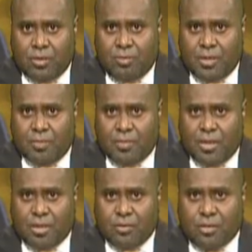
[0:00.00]
All man
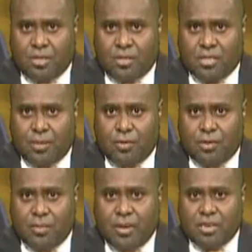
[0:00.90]
Mary usati stop
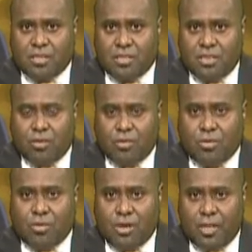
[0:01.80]
long Emina Street
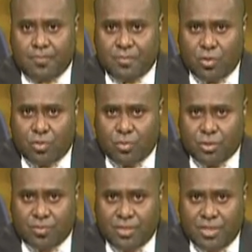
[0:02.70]
long Hohola, long
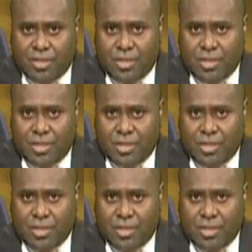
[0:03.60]
Mosbi,